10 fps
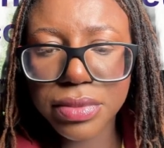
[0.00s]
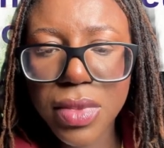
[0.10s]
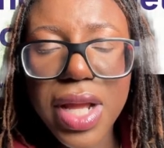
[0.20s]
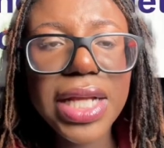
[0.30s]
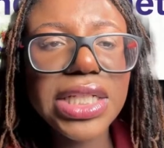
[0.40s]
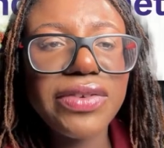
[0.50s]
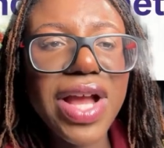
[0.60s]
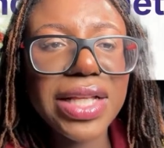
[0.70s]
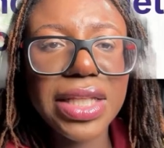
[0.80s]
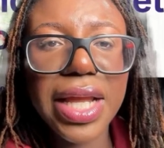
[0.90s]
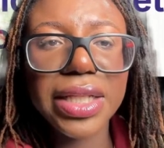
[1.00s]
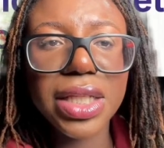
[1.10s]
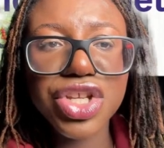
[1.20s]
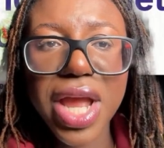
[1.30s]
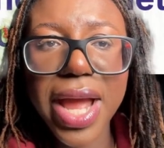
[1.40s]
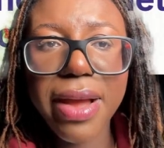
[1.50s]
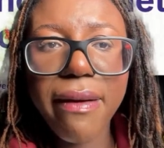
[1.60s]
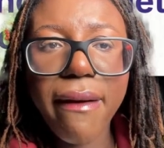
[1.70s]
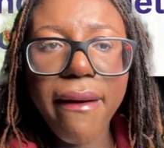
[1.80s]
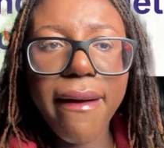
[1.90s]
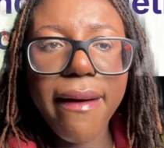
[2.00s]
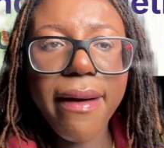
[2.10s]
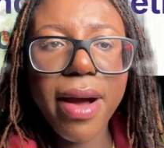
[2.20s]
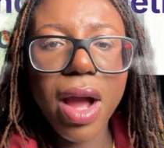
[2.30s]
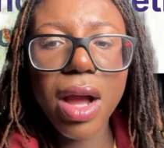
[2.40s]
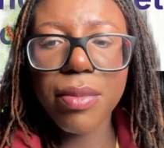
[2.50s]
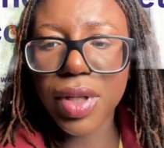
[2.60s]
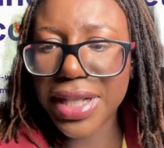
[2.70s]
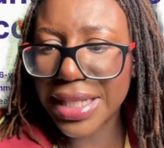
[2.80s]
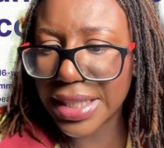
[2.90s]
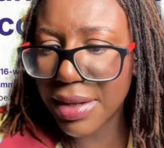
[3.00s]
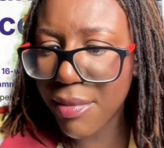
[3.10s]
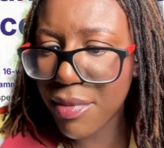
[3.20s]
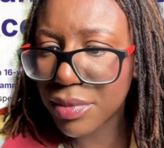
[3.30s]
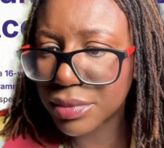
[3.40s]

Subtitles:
Yeah, so I've added that in the chat on LinkedIn.